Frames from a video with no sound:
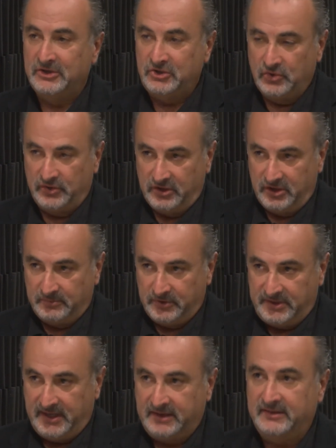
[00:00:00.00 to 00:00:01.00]
You're there to
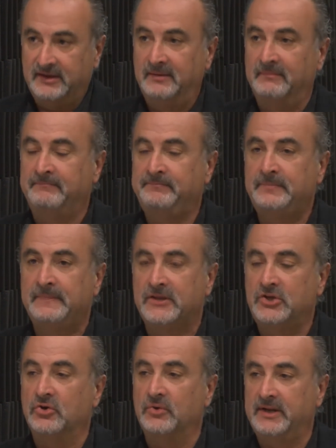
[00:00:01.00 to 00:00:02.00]
protect them.
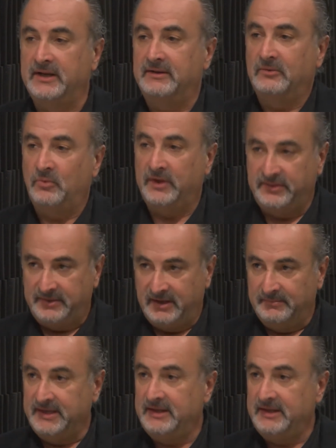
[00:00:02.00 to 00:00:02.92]
You're in it with them.